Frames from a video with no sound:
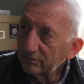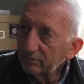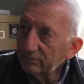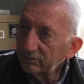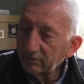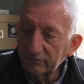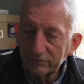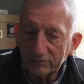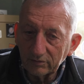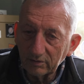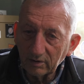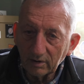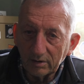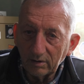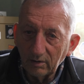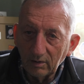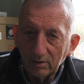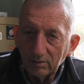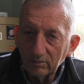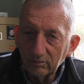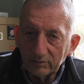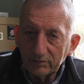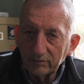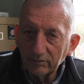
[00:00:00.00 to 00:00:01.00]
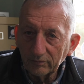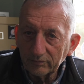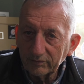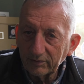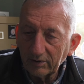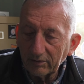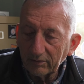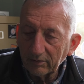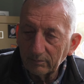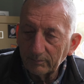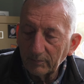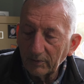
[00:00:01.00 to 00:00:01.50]
They said, we don't
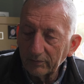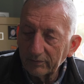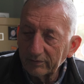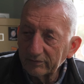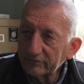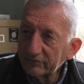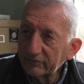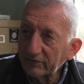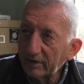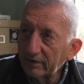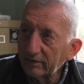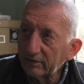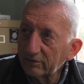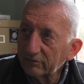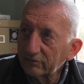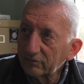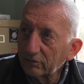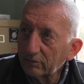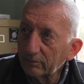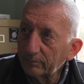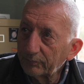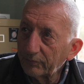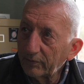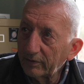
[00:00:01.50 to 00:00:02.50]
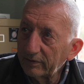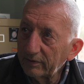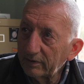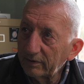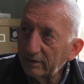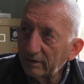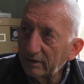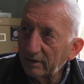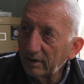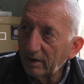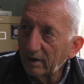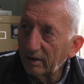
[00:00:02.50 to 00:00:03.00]
care about aesthetics or
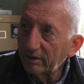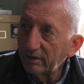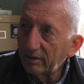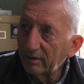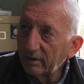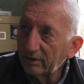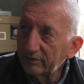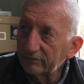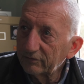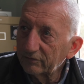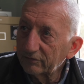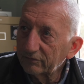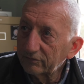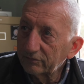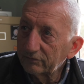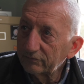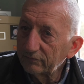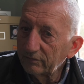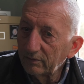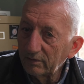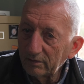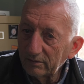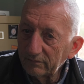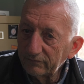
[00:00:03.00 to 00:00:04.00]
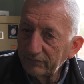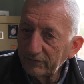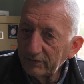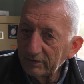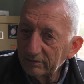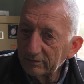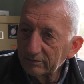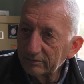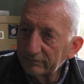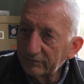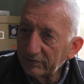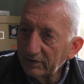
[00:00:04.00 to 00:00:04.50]
pretty. I just
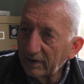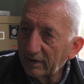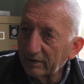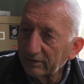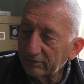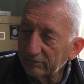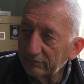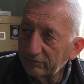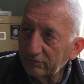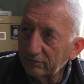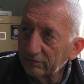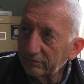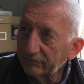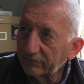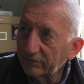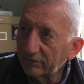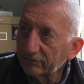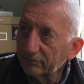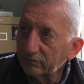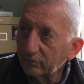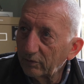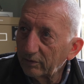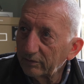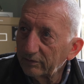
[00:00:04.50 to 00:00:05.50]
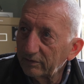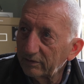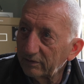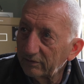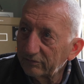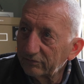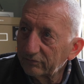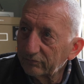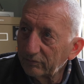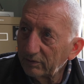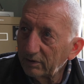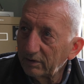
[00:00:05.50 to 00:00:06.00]
feel the energy of this one
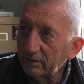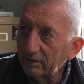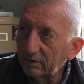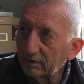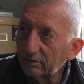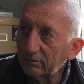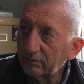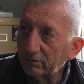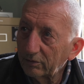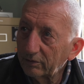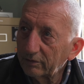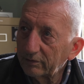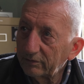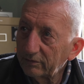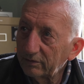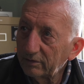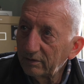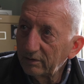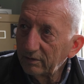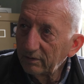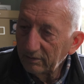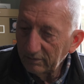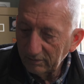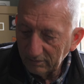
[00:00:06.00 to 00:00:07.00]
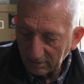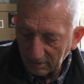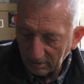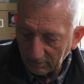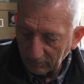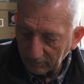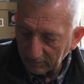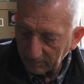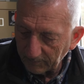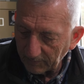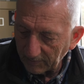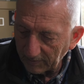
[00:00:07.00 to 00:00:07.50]
is really good. I
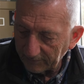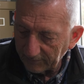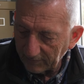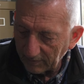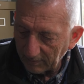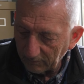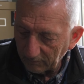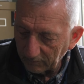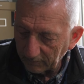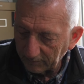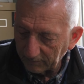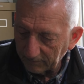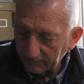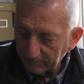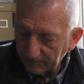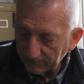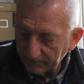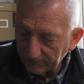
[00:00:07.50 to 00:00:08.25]
want to buy that one.